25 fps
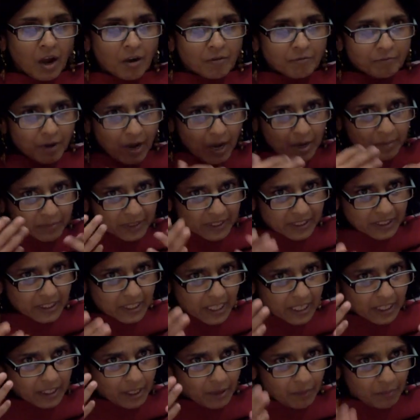Farmers
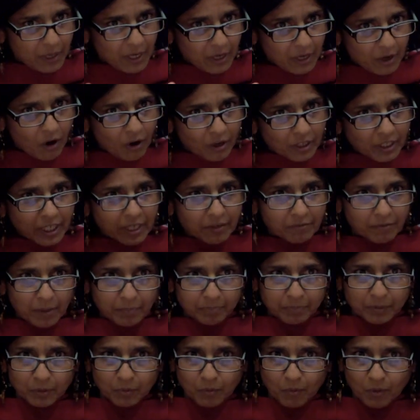say they will not give
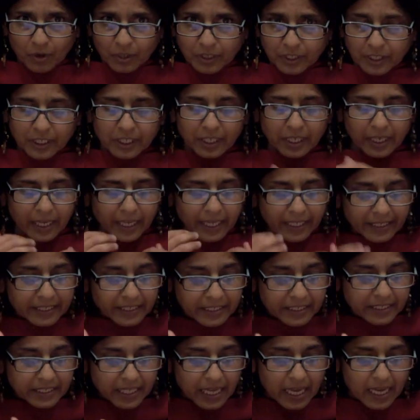up the water. It
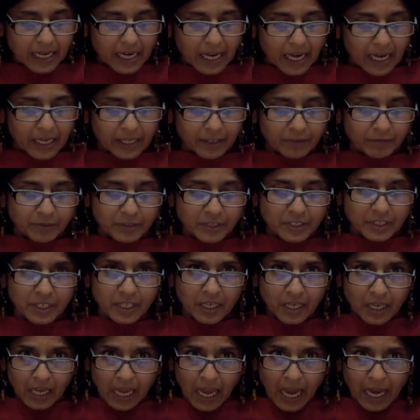is their lives.
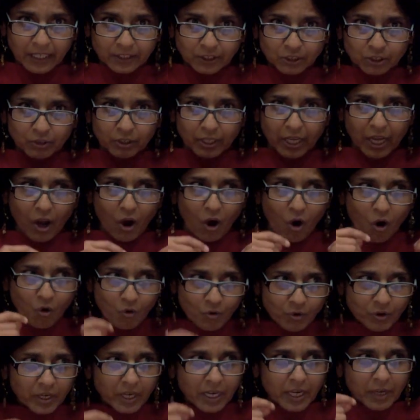And so the
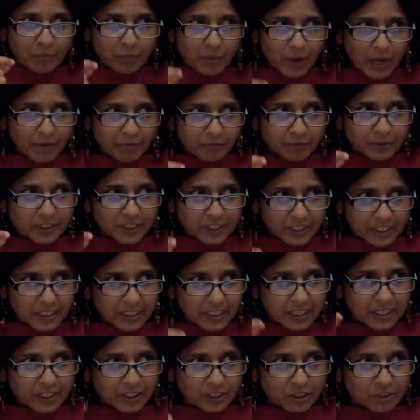only way for
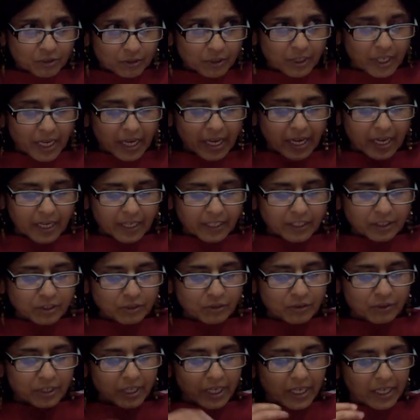cities today is
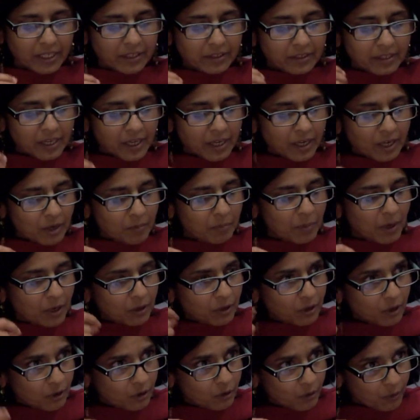to really think
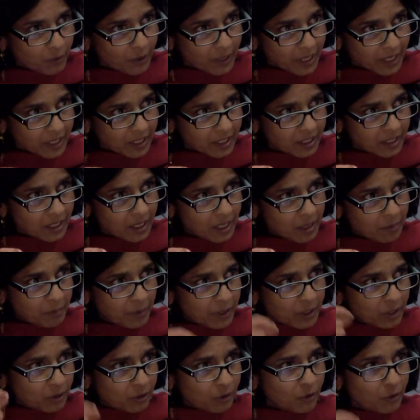about growing,
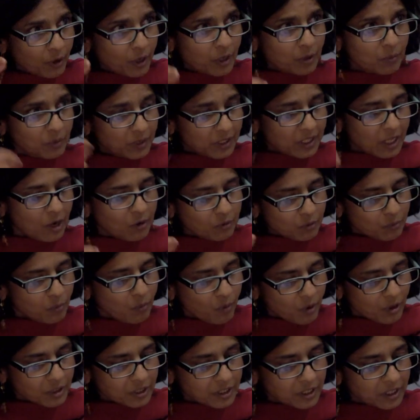but growing without
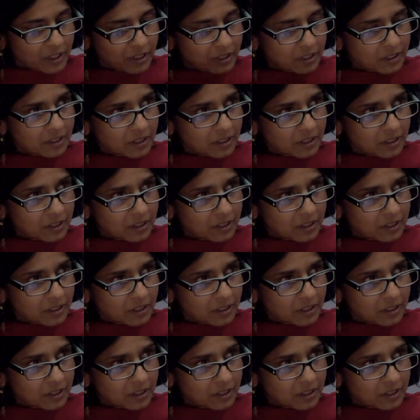water.